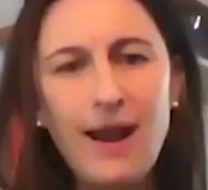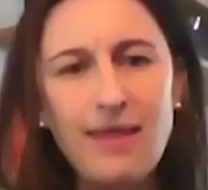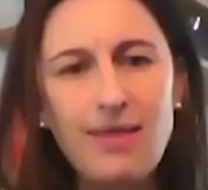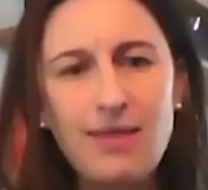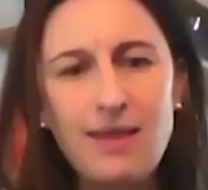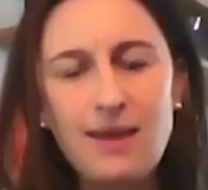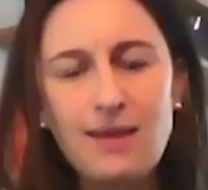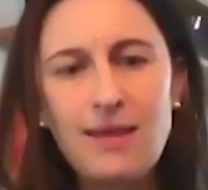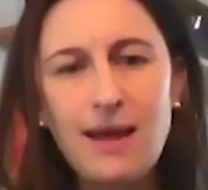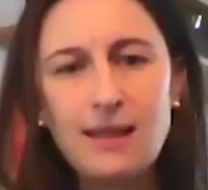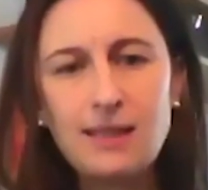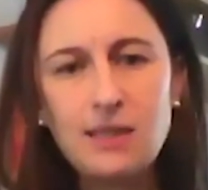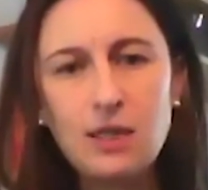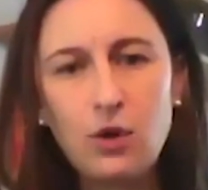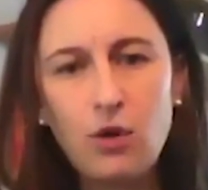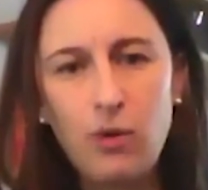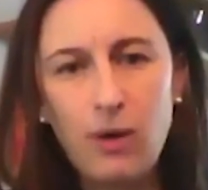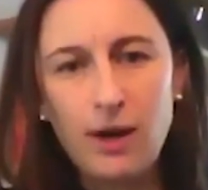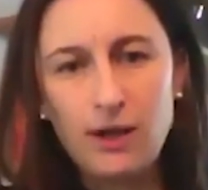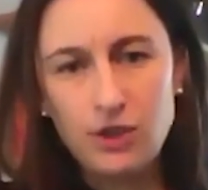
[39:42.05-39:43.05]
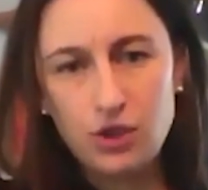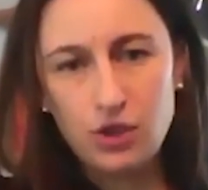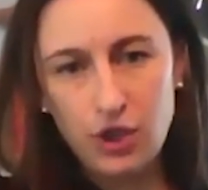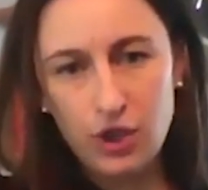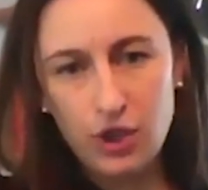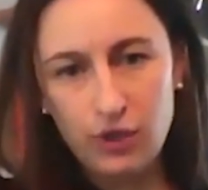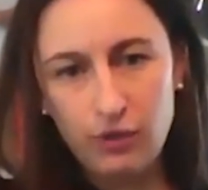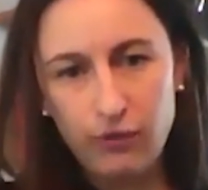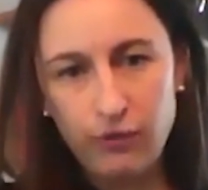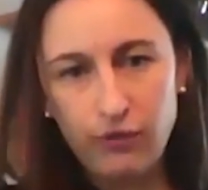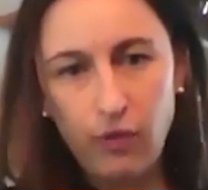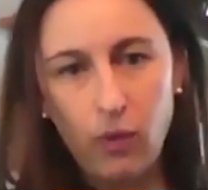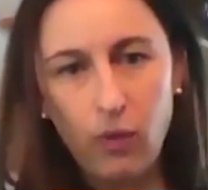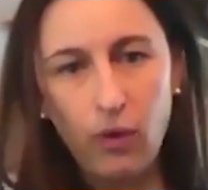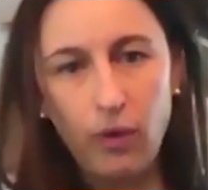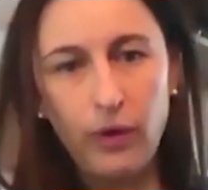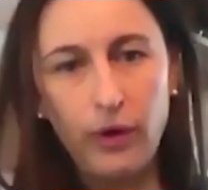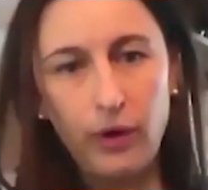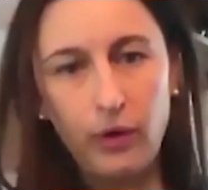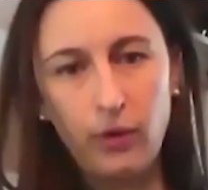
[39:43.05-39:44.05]
I think that's a question
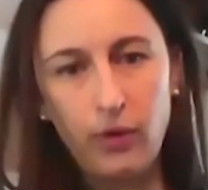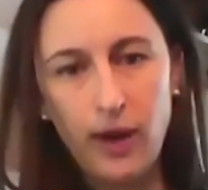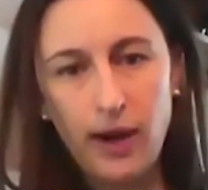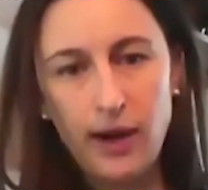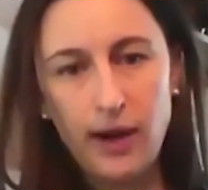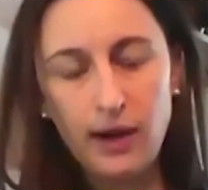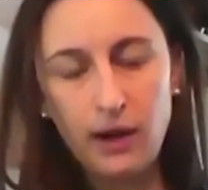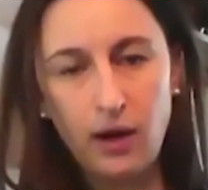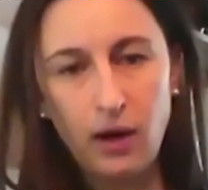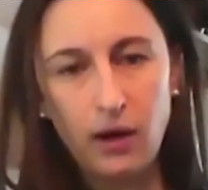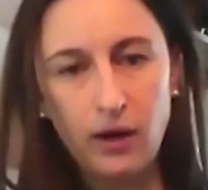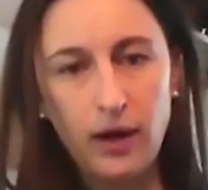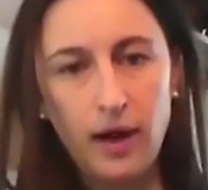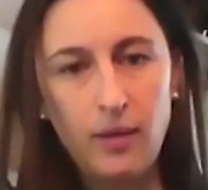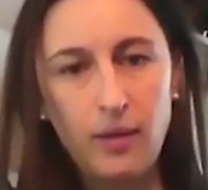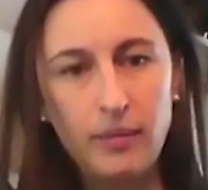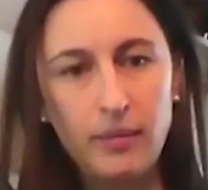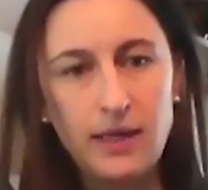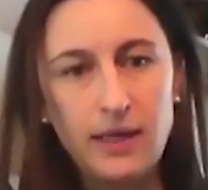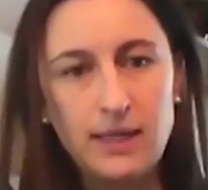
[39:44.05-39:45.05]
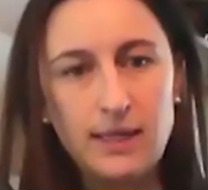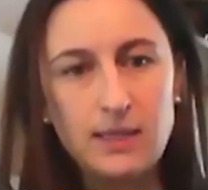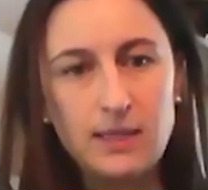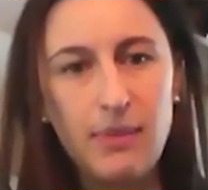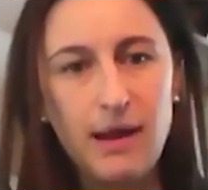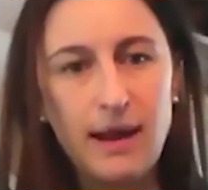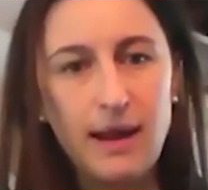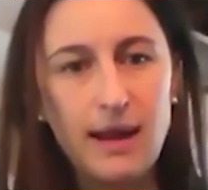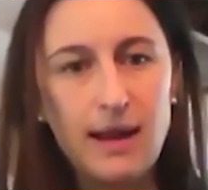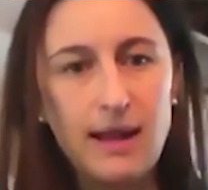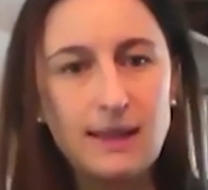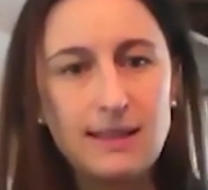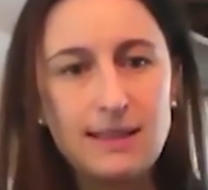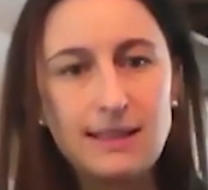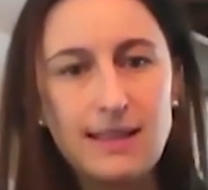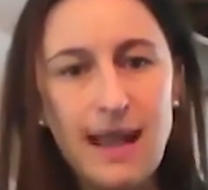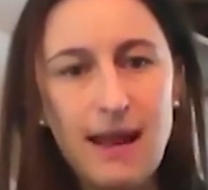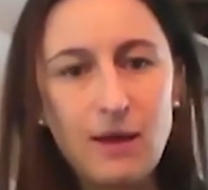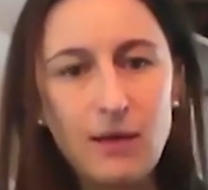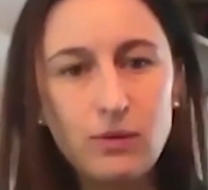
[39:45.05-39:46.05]
for the credit card companies, but it
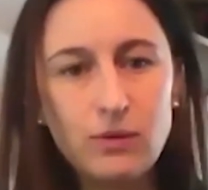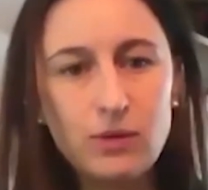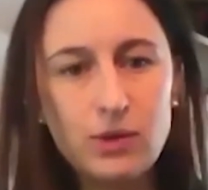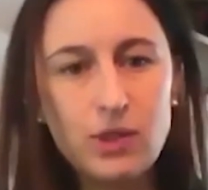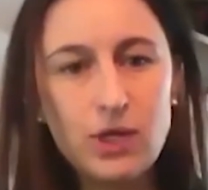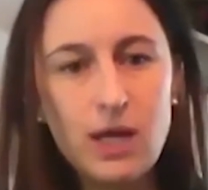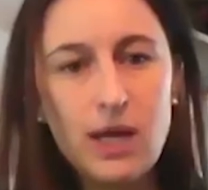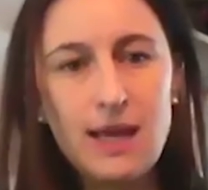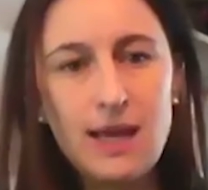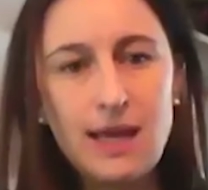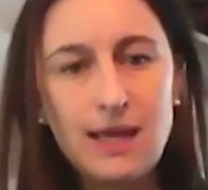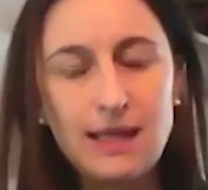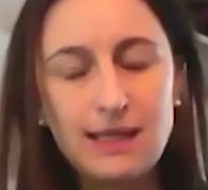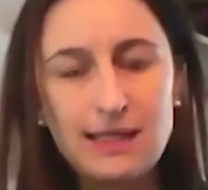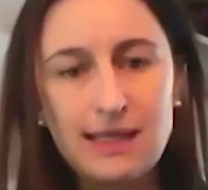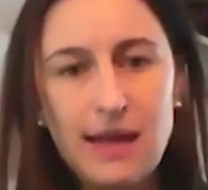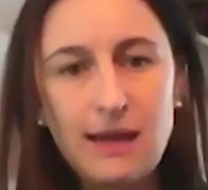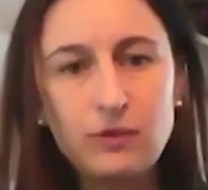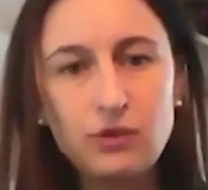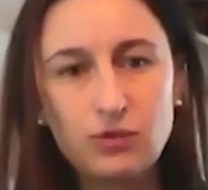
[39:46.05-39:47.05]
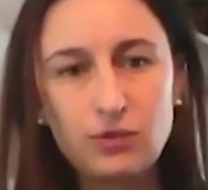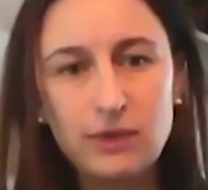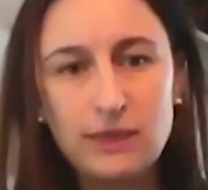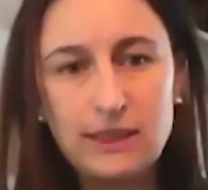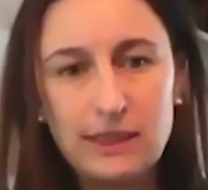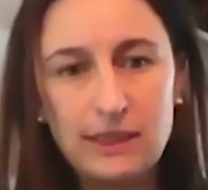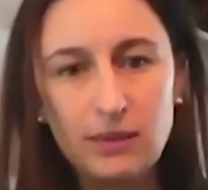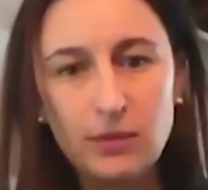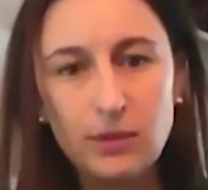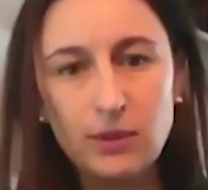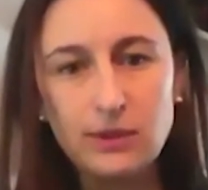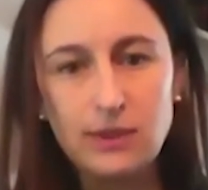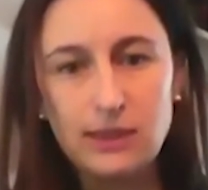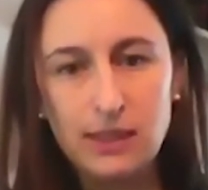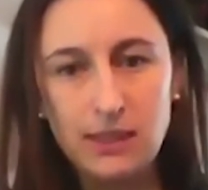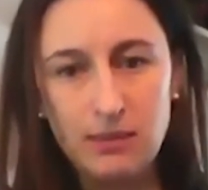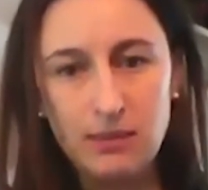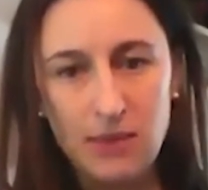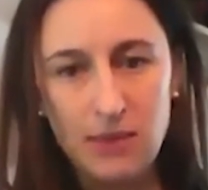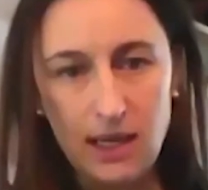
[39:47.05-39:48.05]
sounds reasonable
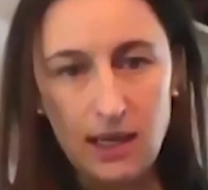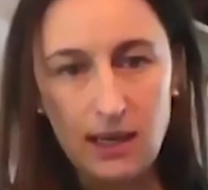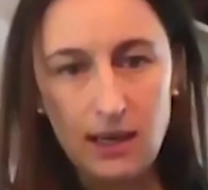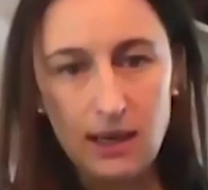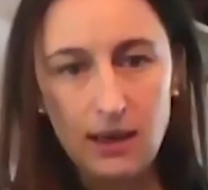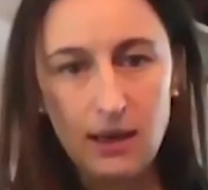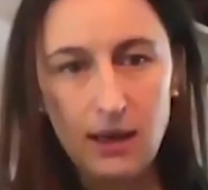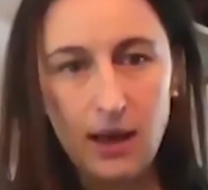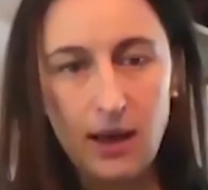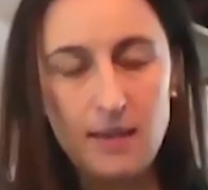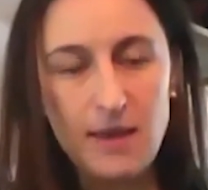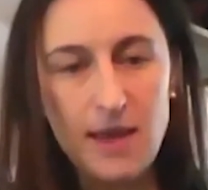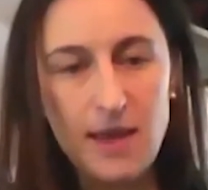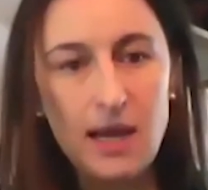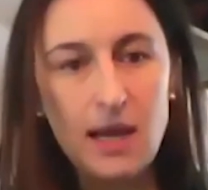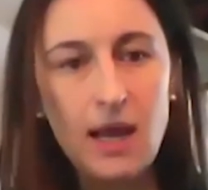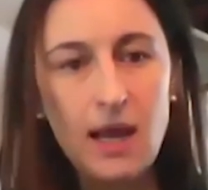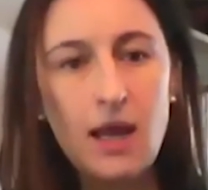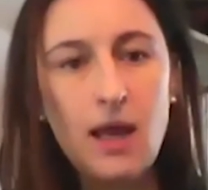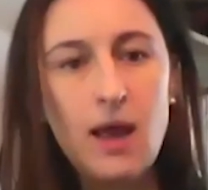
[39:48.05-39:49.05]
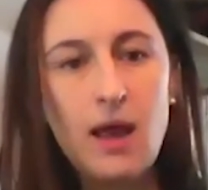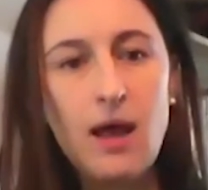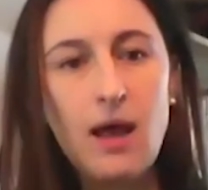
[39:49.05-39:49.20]
to me. I mean,